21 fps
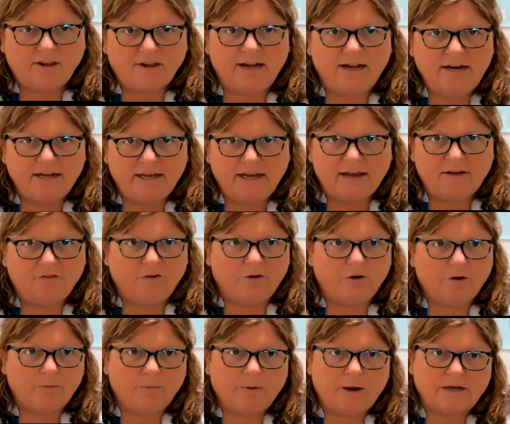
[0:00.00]
And again, for
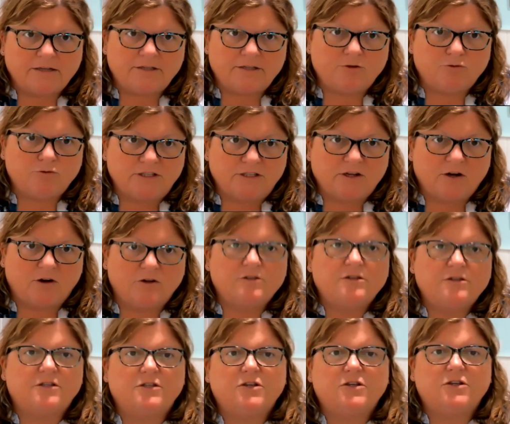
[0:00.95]
our best
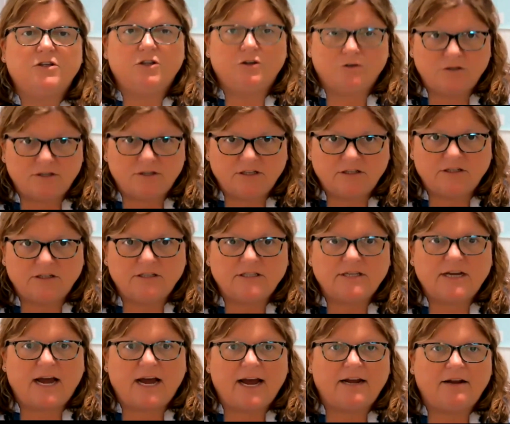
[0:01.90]
results using the
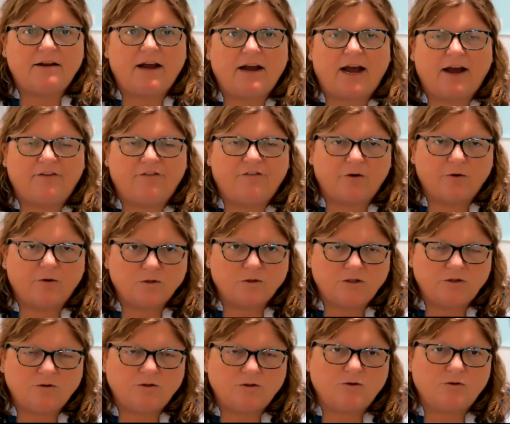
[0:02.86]
site, have folks
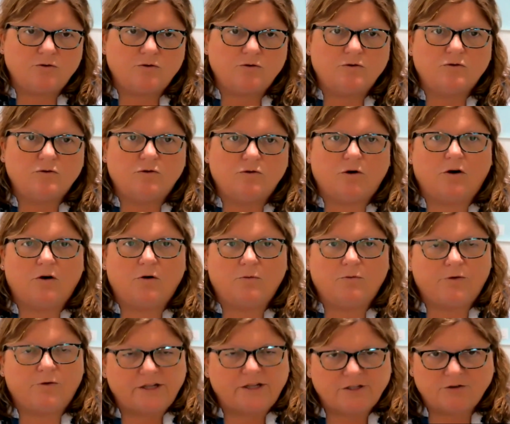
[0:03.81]
use Google
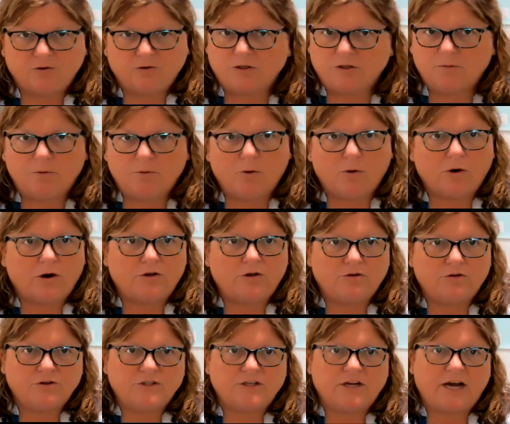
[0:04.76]
Chrome. We do support
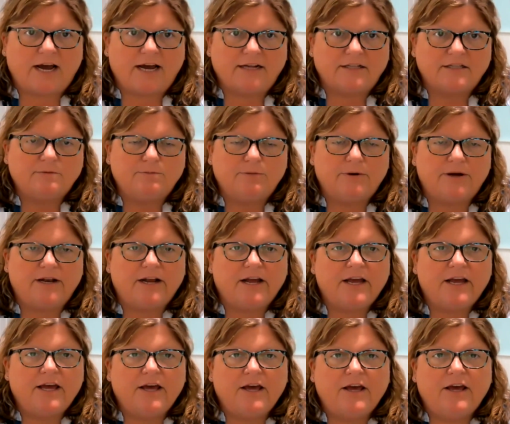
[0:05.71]
other sites, but
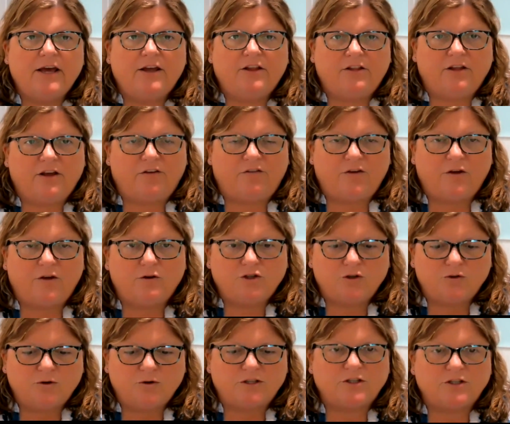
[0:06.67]
if you
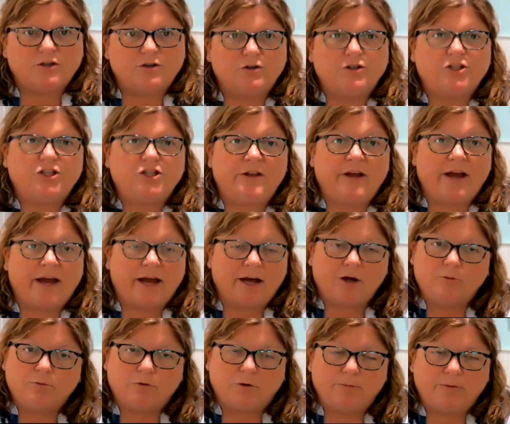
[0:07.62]
do a search in the
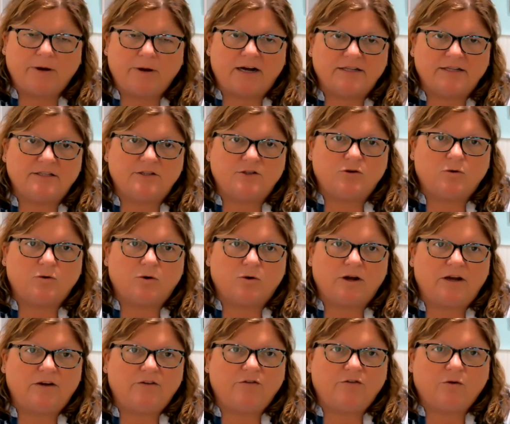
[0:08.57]
help
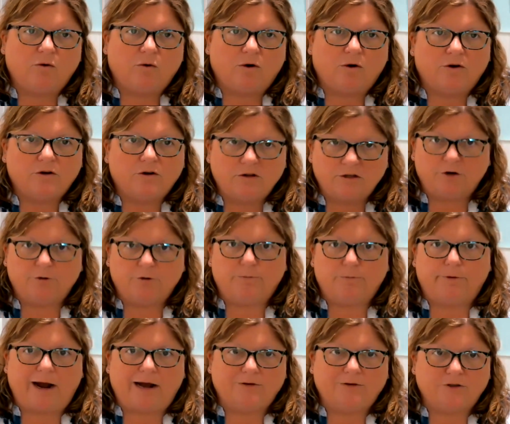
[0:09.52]
repository for clear
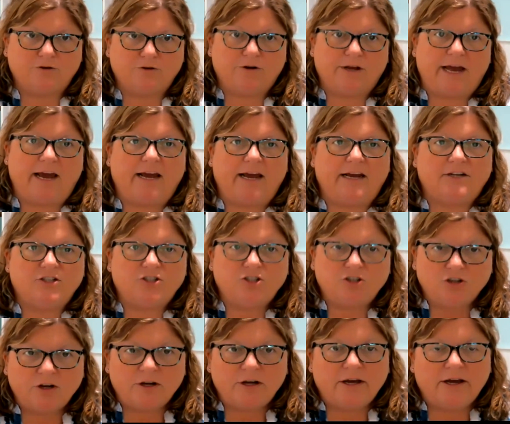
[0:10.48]
browser cache,